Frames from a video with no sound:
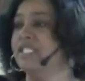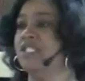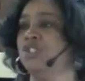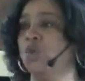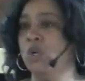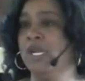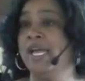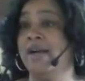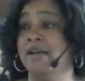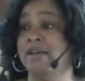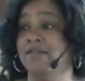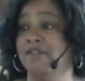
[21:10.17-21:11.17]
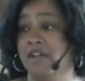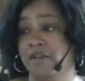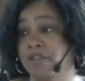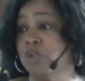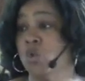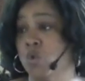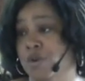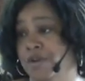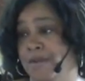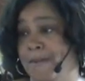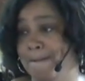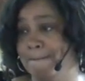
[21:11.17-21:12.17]
is your love of the
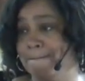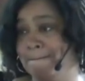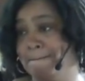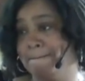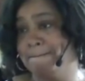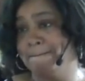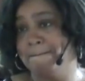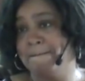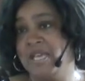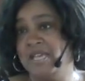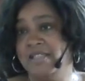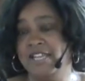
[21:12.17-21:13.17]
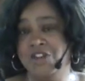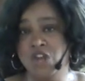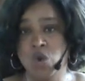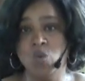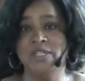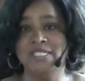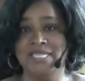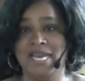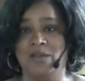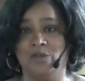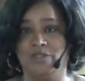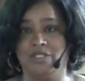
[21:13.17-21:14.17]
Lord. That no one
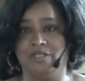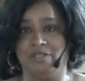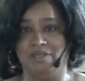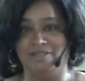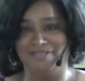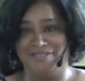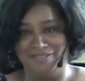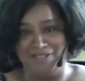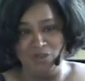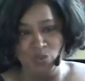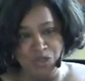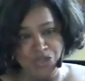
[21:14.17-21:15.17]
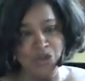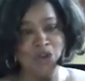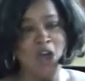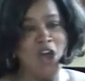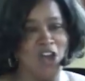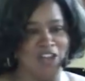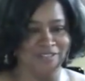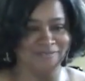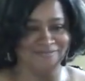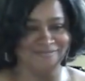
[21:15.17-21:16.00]
doubts when you're gone,